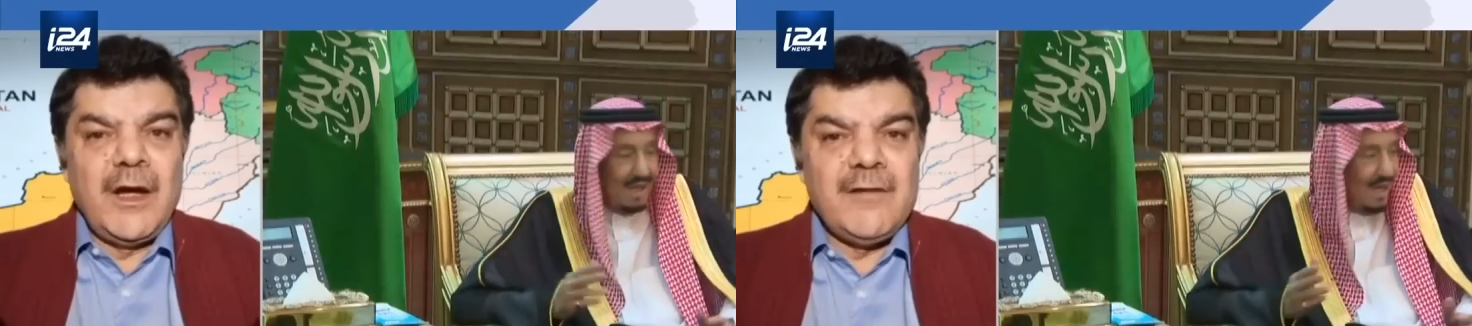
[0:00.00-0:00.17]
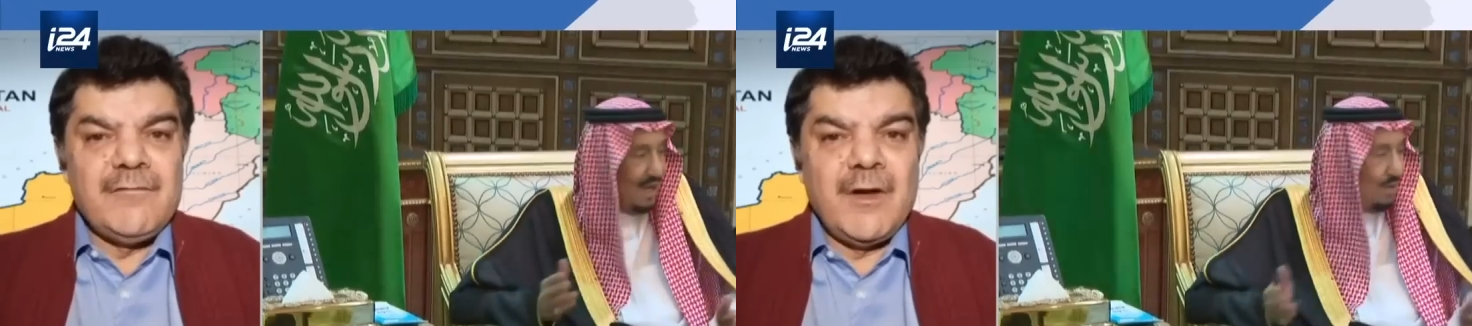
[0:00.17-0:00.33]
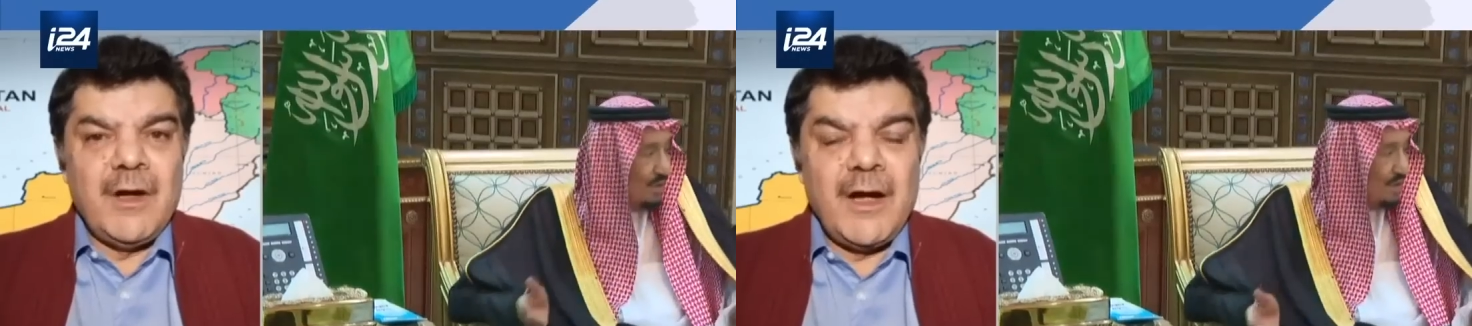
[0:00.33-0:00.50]

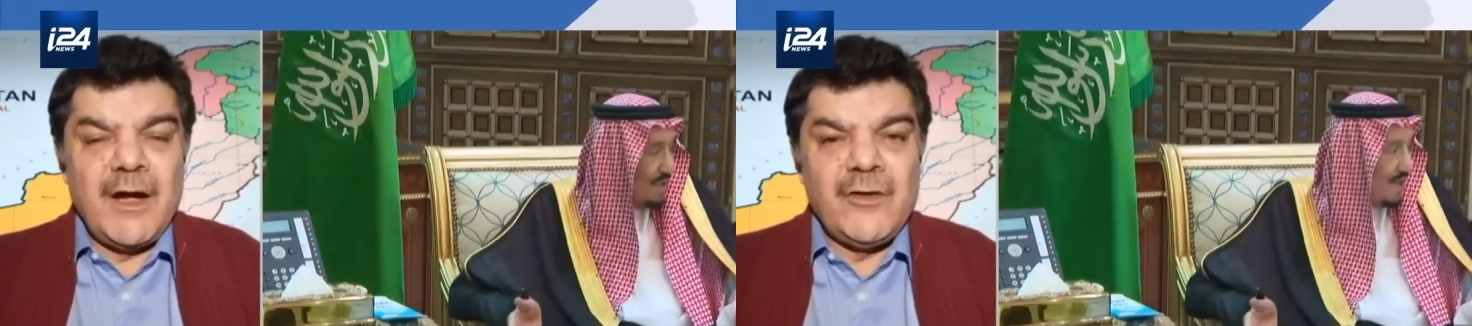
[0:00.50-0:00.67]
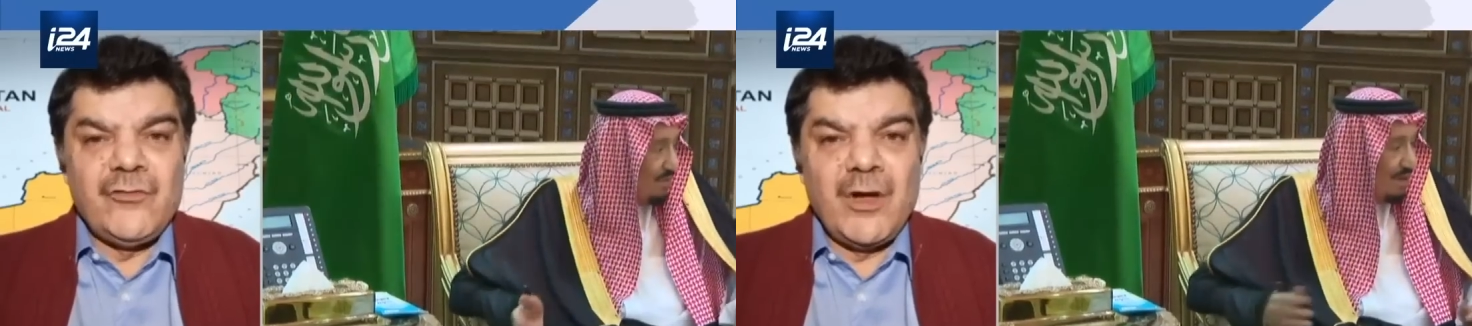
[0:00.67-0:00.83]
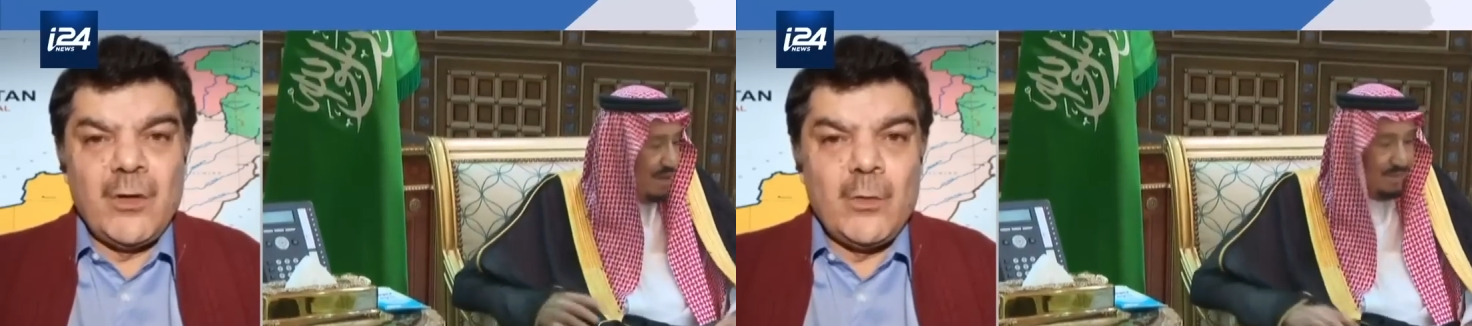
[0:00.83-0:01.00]
Speaker 1: have a
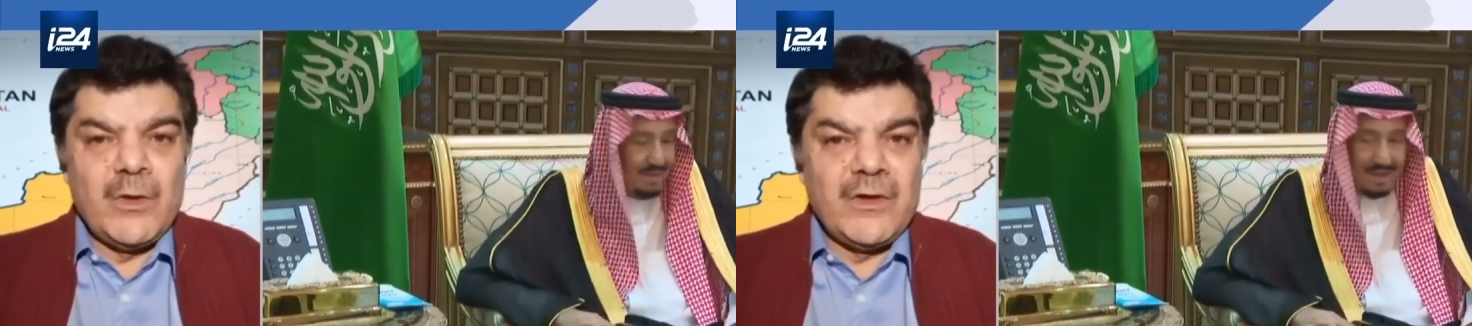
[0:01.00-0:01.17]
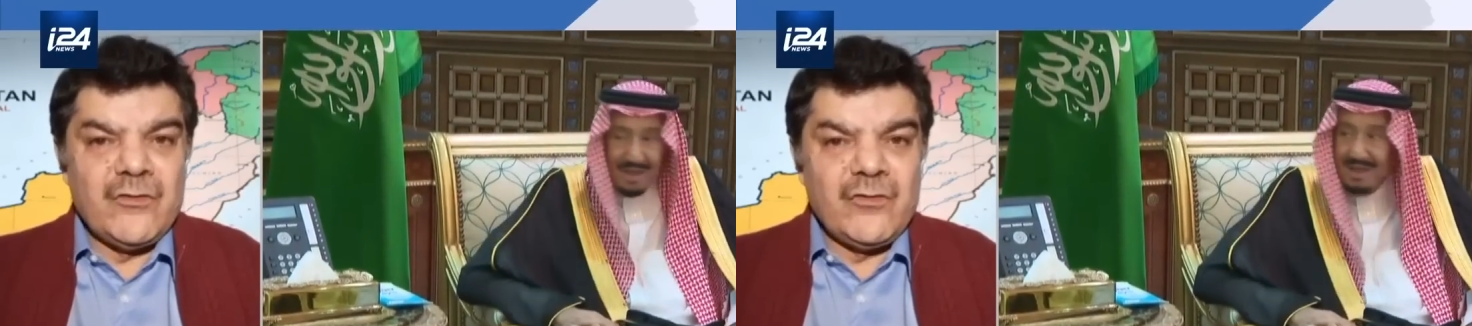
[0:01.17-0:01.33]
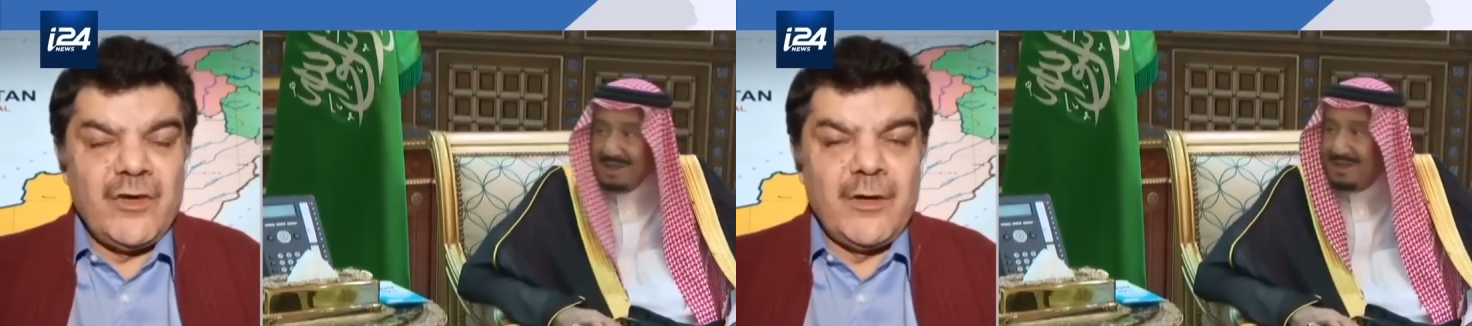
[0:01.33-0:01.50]
handshake
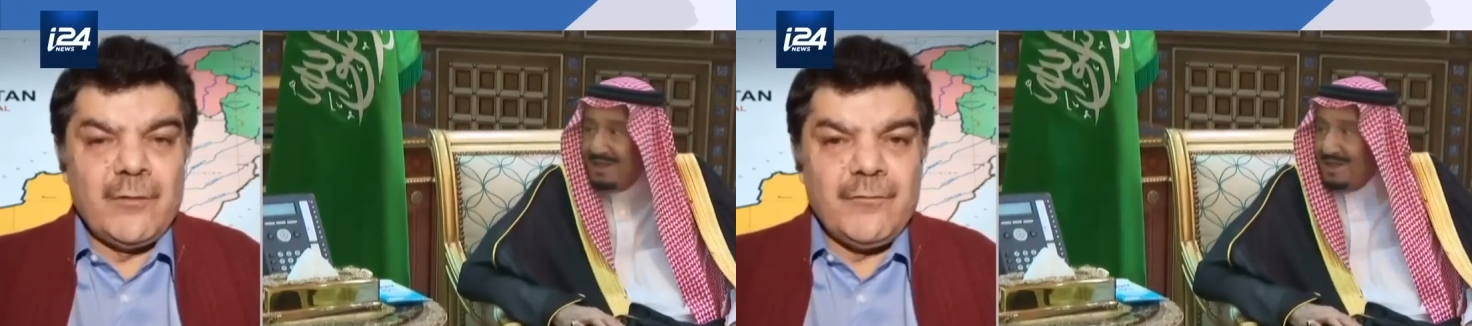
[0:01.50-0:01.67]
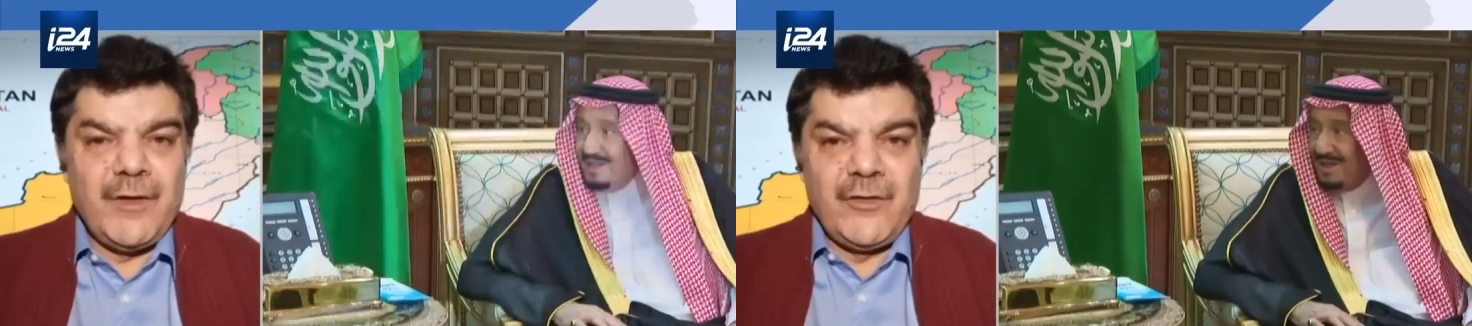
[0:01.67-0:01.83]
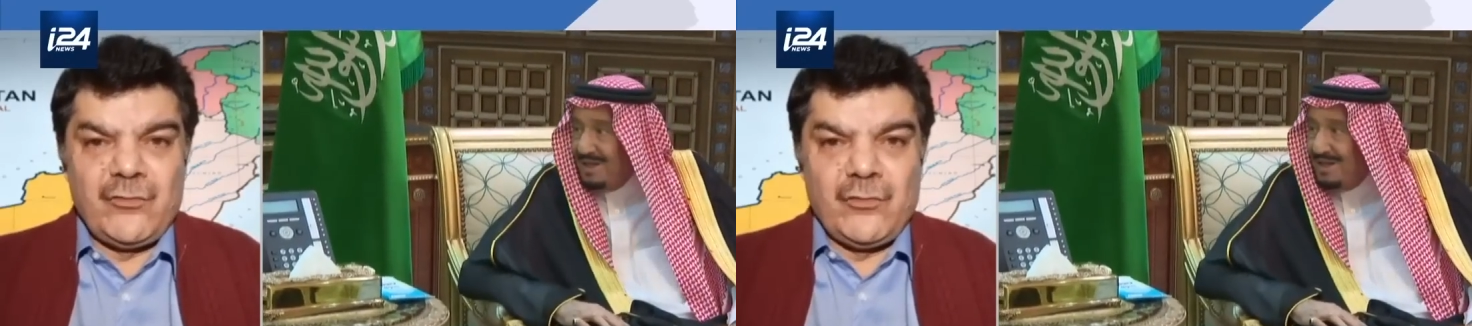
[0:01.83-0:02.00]
with the state of
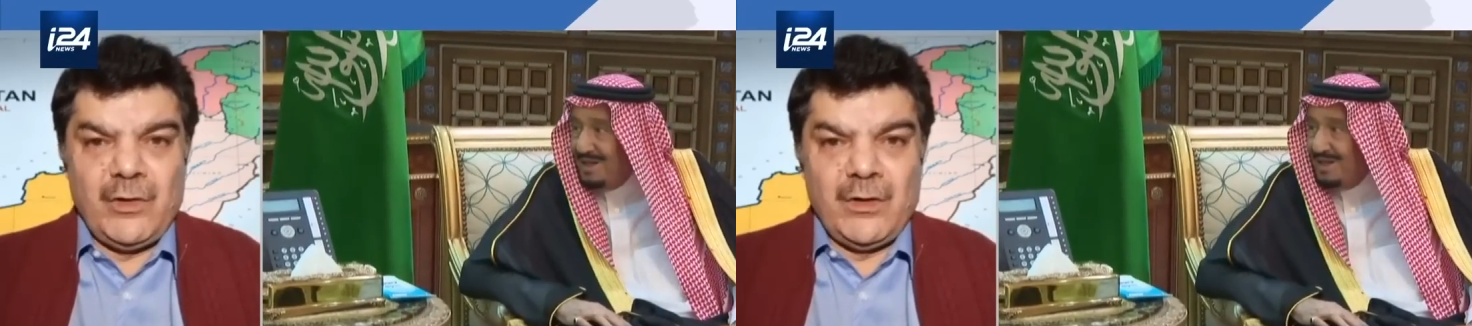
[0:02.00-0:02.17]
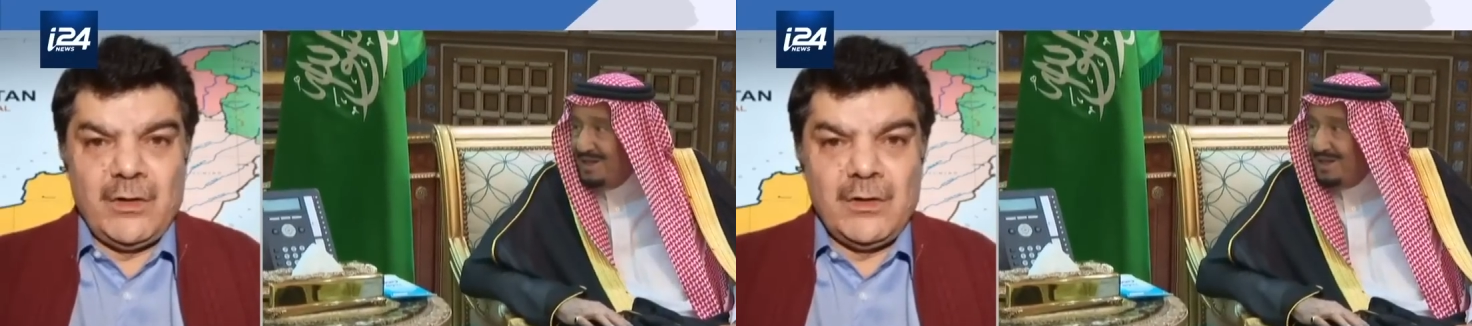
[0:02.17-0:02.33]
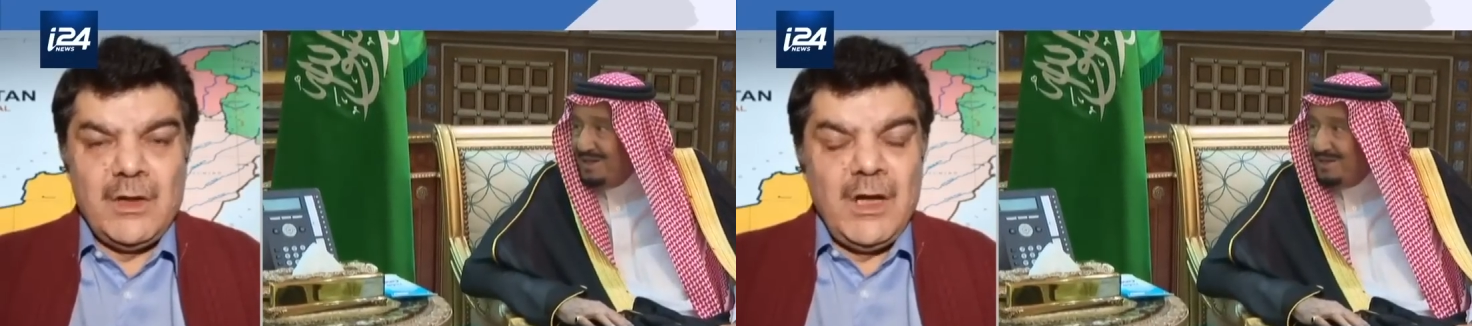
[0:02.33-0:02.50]
Israel.